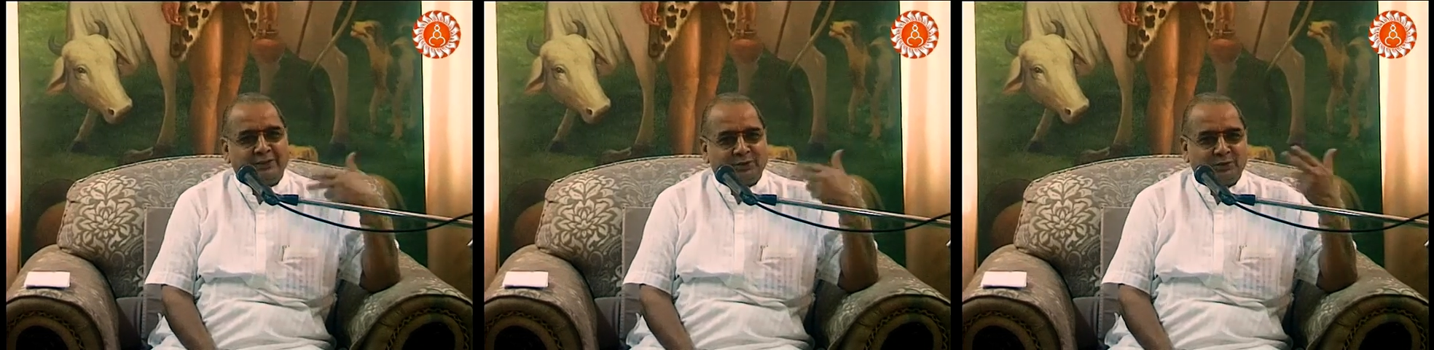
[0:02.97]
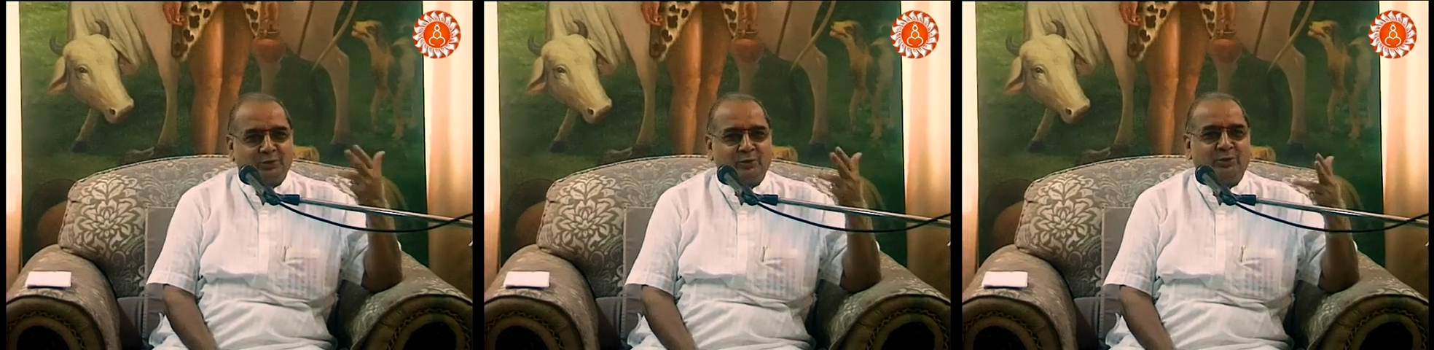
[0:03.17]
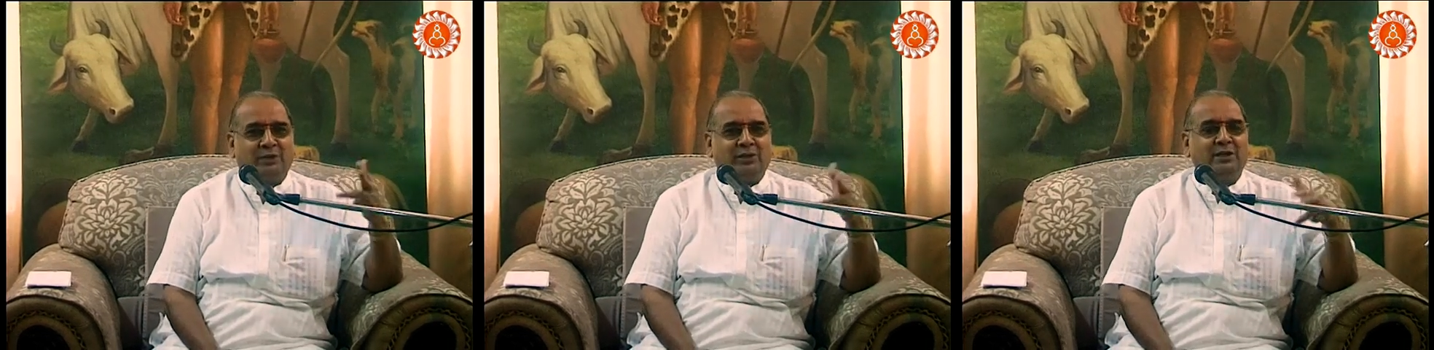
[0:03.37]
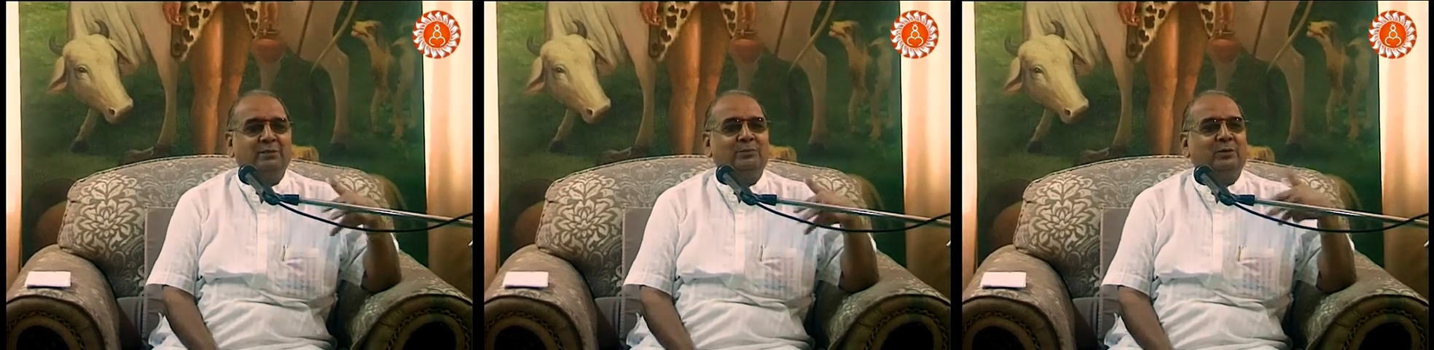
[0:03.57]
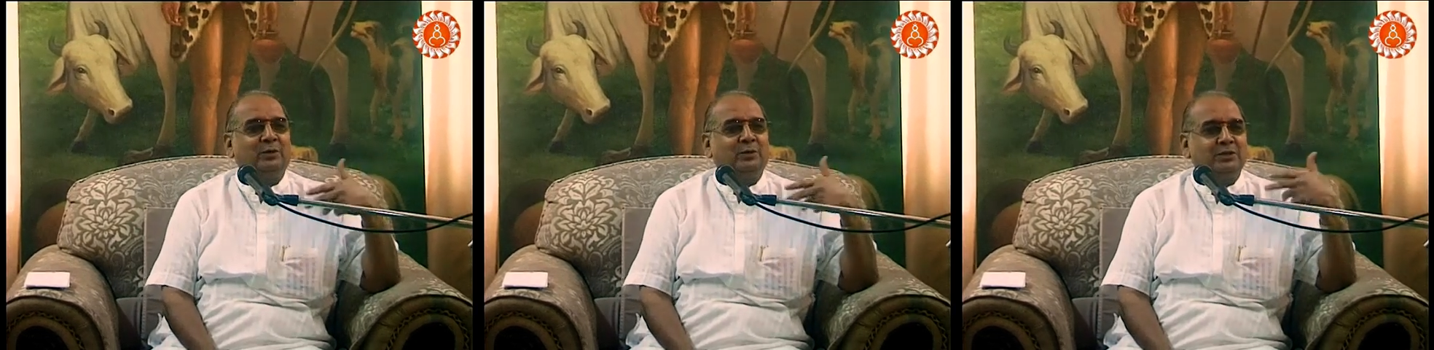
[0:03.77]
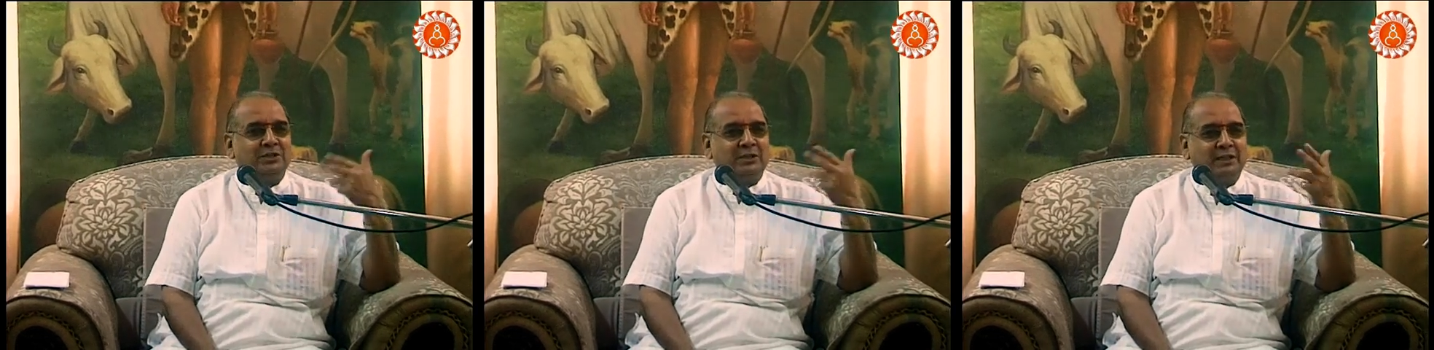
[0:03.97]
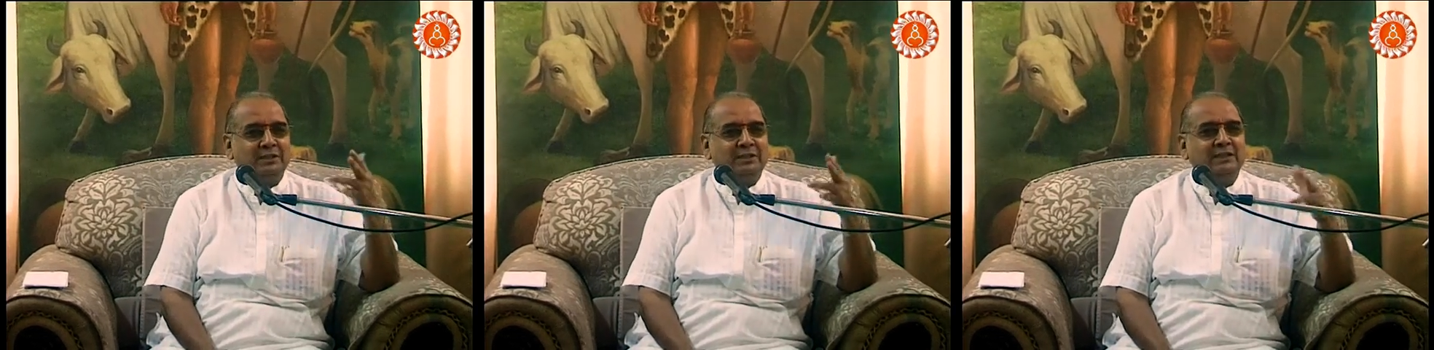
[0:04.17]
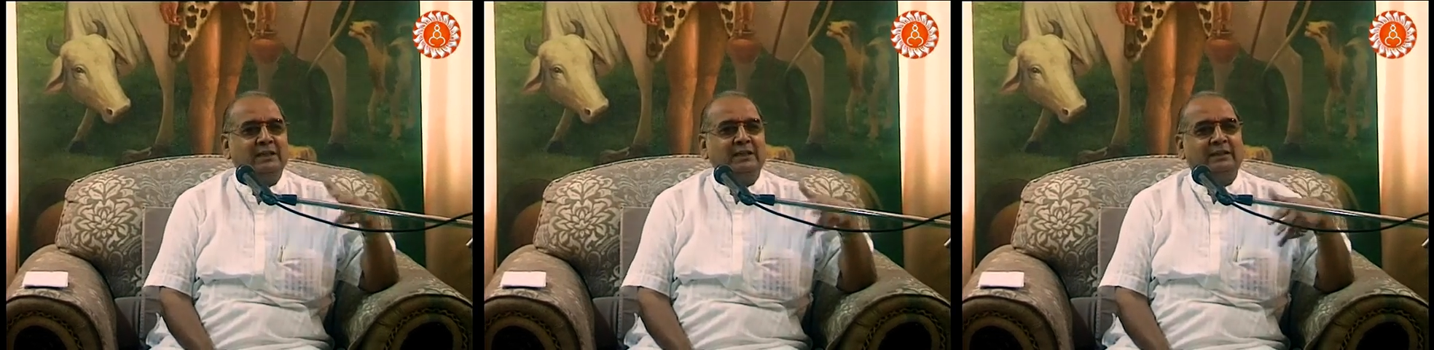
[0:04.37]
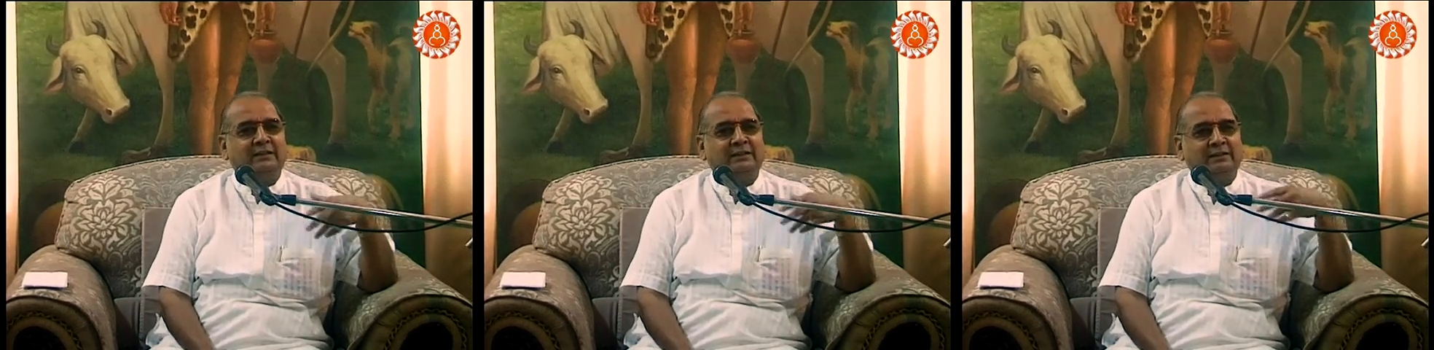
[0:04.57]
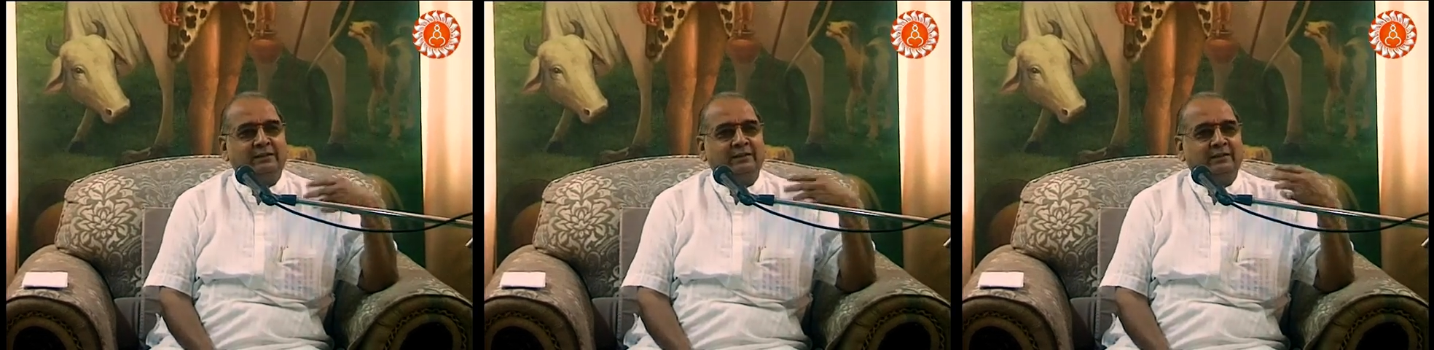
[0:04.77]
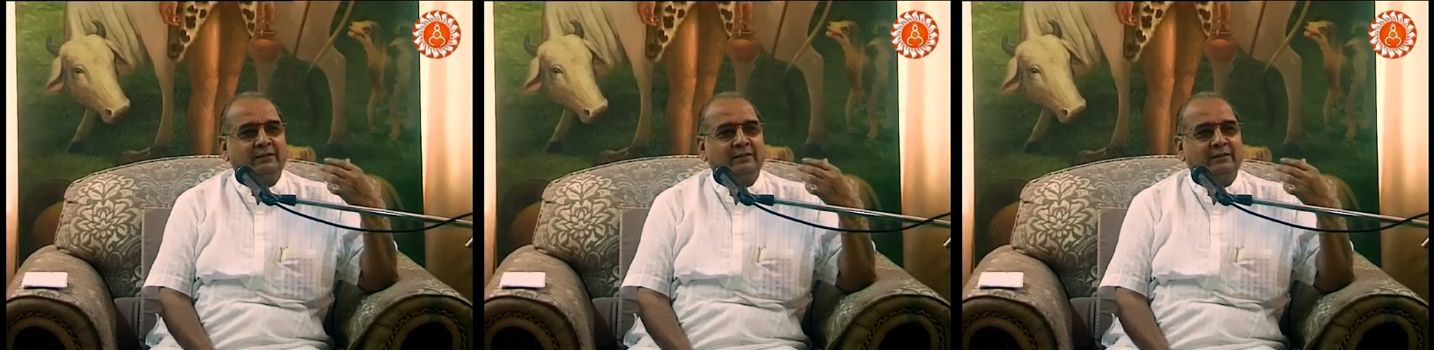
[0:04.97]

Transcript: should keep on changing